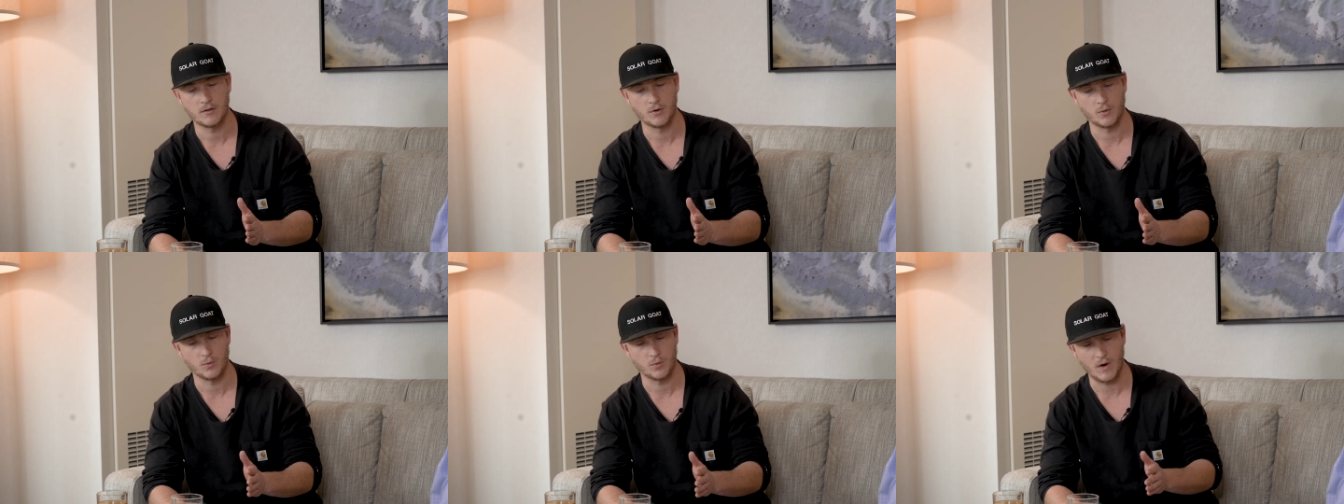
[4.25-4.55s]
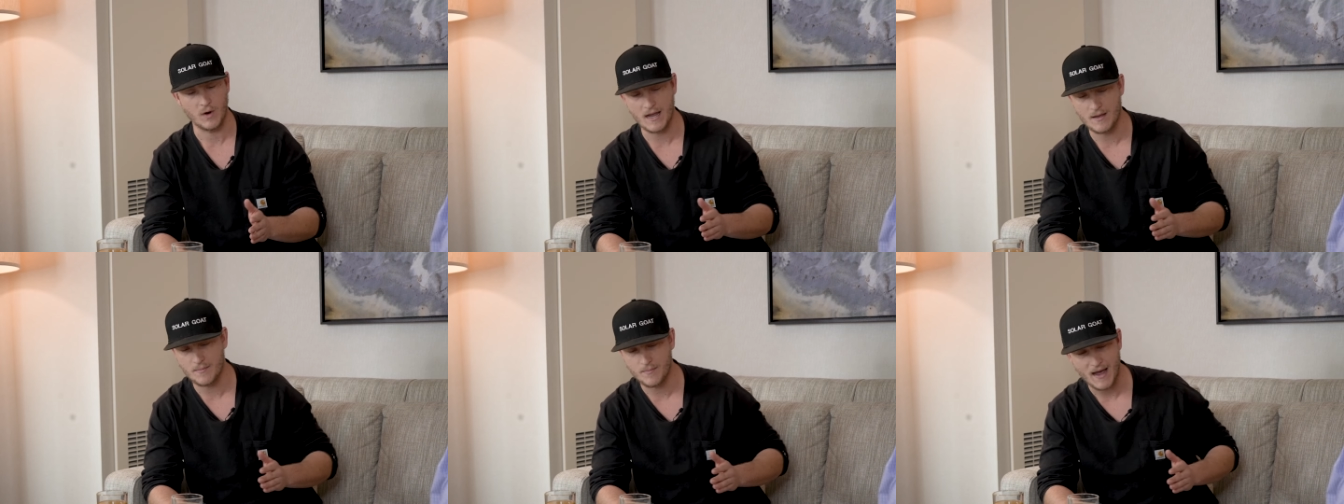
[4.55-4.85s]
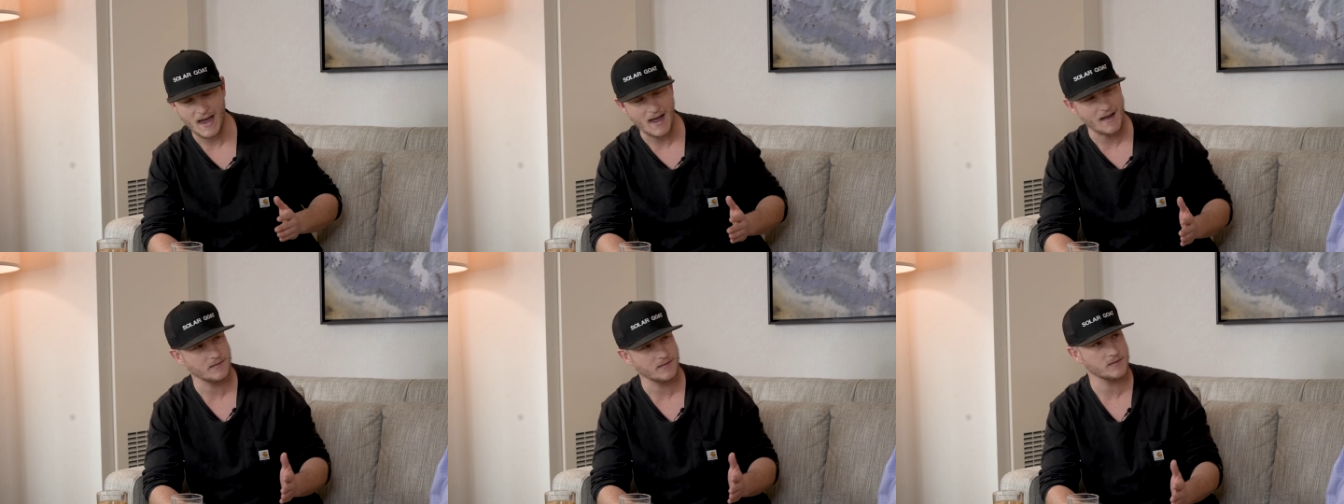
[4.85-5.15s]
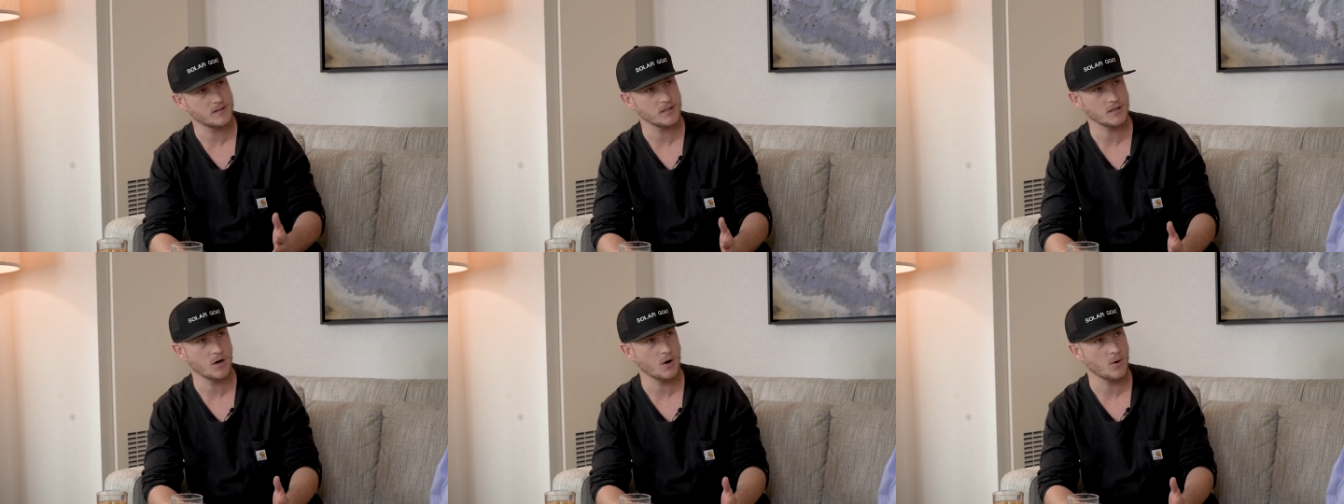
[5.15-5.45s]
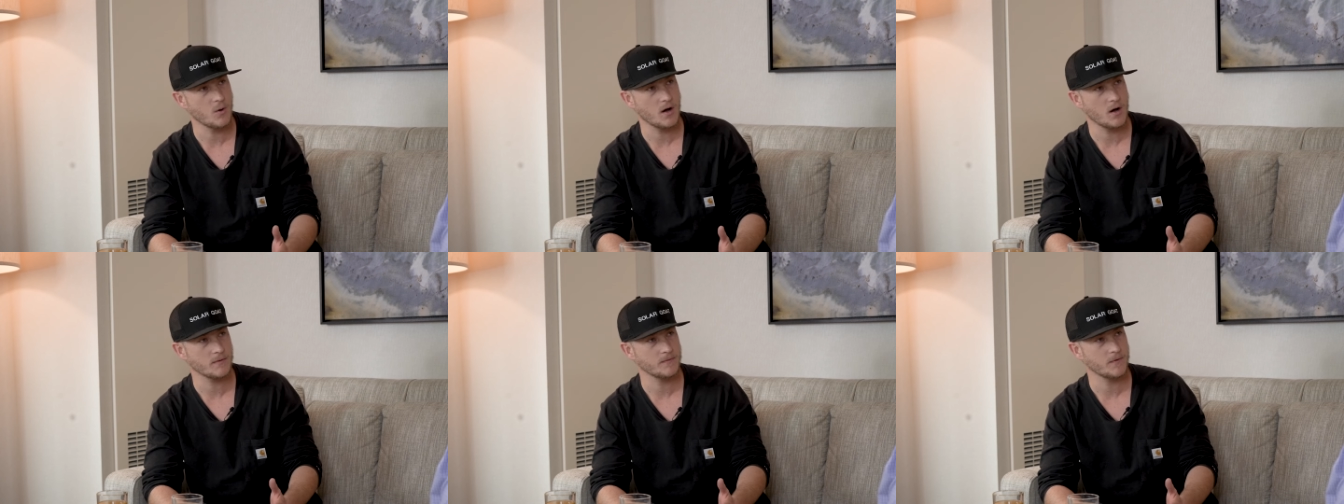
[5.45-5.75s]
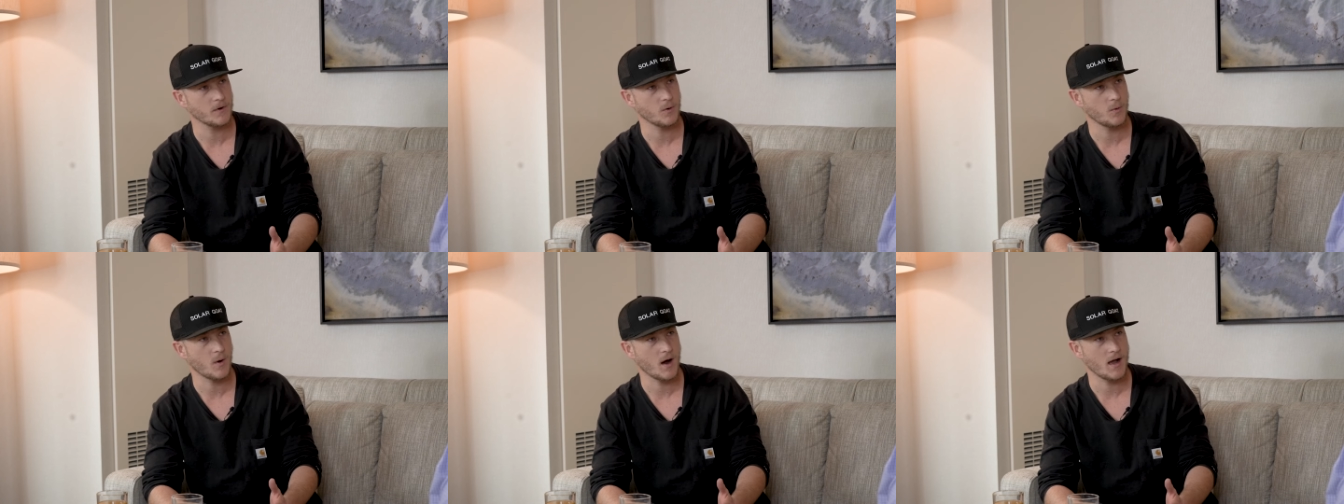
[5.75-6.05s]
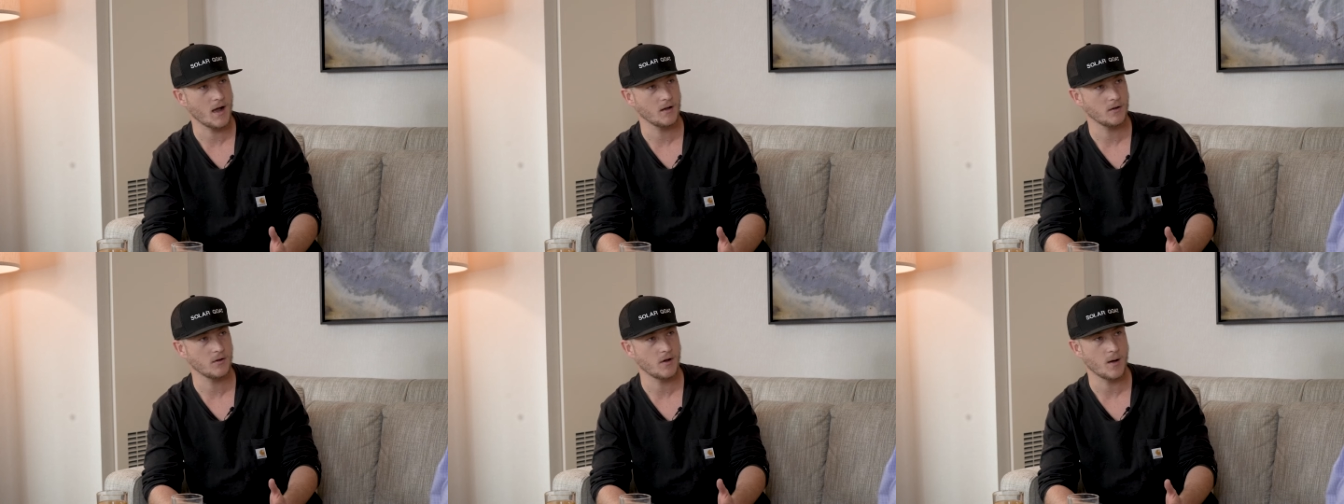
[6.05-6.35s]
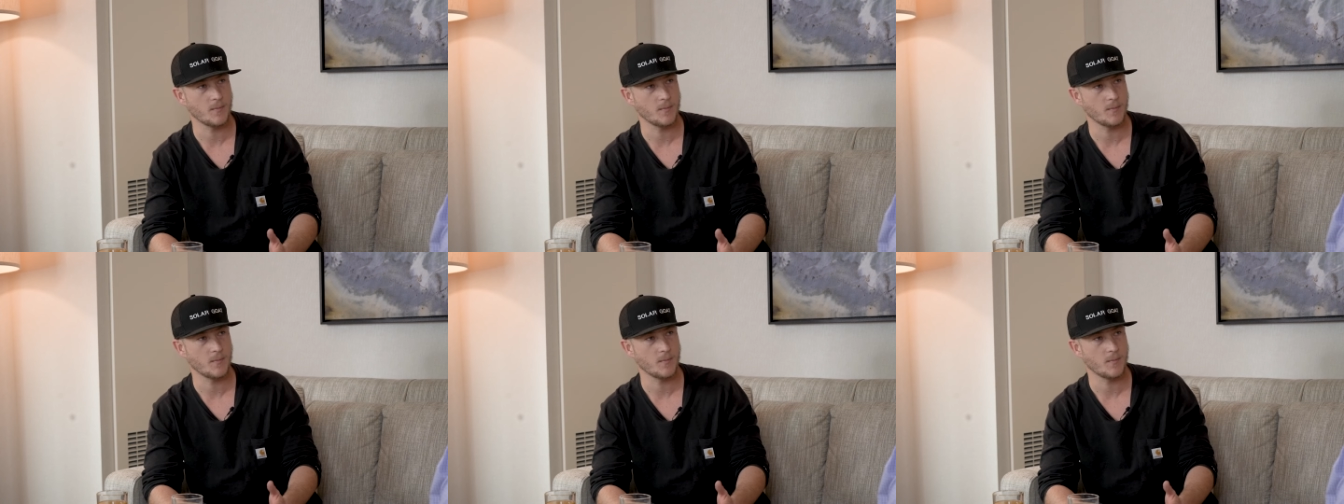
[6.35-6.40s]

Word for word: the right path to go on for a while.